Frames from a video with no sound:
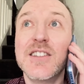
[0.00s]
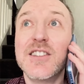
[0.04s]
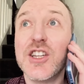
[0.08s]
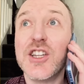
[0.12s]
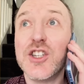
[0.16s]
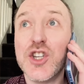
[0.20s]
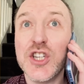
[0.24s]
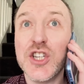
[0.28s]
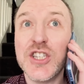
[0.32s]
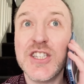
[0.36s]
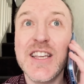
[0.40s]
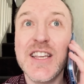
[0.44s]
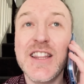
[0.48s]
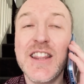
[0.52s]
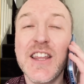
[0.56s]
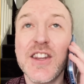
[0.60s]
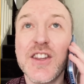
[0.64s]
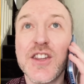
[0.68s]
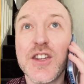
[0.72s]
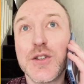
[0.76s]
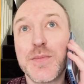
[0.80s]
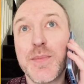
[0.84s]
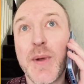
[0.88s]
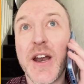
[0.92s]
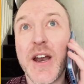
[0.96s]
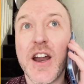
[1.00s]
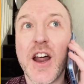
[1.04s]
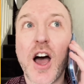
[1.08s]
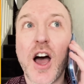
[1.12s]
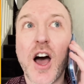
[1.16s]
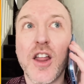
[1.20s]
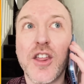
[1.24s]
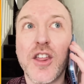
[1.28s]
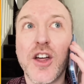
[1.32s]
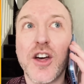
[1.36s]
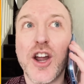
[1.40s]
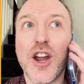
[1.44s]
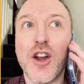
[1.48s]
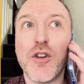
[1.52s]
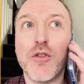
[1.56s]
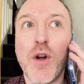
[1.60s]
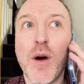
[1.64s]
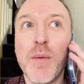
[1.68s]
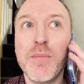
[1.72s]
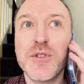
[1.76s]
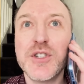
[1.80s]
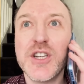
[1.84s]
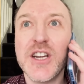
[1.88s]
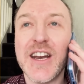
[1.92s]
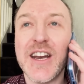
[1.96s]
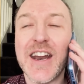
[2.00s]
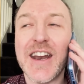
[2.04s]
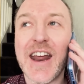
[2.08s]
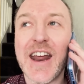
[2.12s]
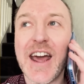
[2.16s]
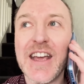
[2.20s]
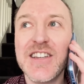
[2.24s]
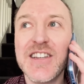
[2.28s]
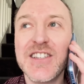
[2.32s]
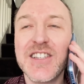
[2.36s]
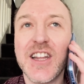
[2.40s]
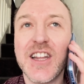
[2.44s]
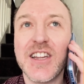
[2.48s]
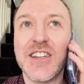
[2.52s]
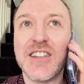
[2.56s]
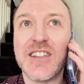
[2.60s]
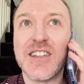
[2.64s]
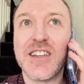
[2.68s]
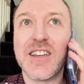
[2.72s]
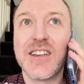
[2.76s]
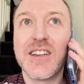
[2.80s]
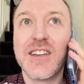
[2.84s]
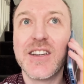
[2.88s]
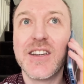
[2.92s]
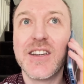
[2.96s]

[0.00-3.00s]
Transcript: did you see that there's been another eruption in Iceland?